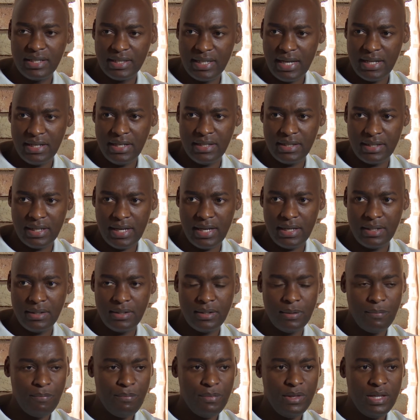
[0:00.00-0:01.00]

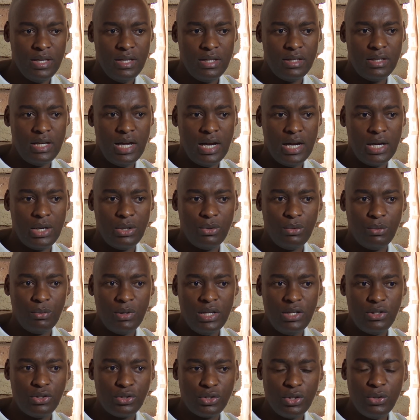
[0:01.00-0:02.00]
Sunnyside. Now,
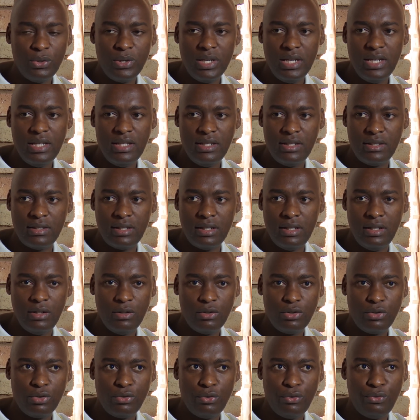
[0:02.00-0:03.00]
it's so
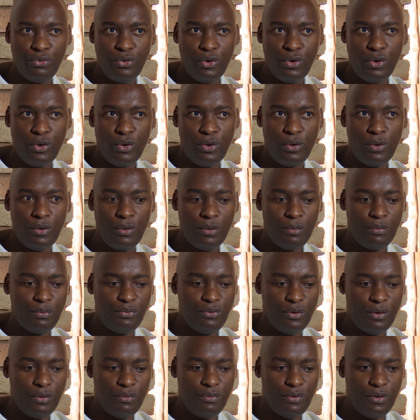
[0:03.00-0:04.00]
easy for
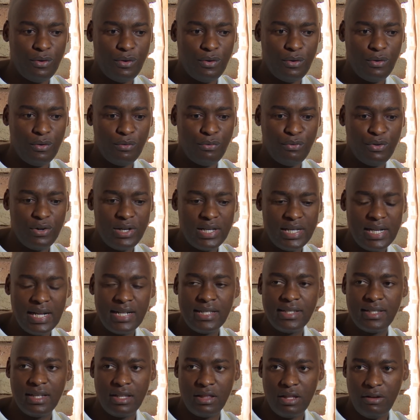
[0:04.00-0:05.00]

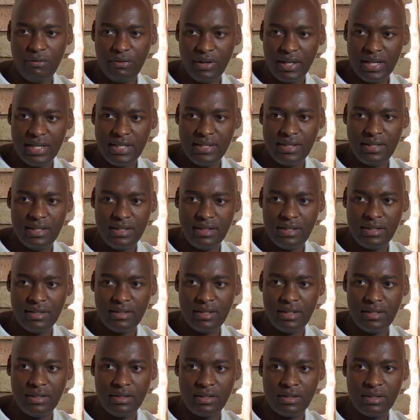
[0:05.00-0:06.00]
non-South African
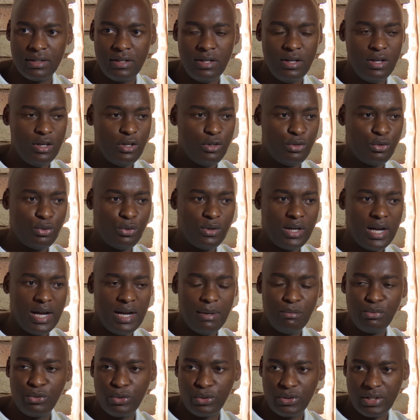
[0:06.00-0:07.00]
citizens to
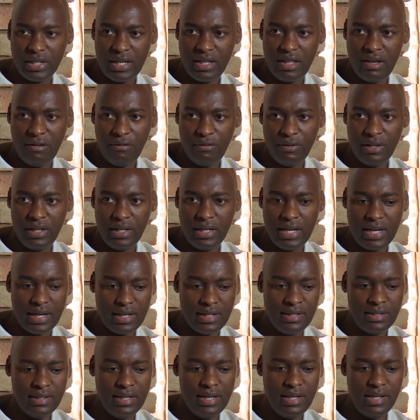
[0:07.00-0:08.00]
come to South Africa.
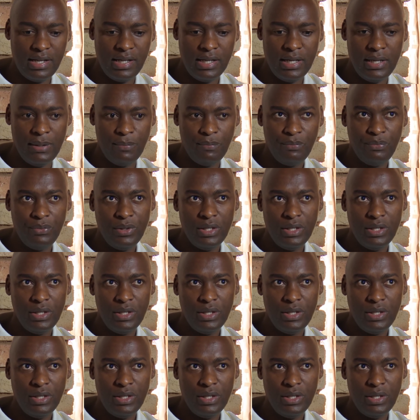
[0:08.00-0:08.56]
Recently,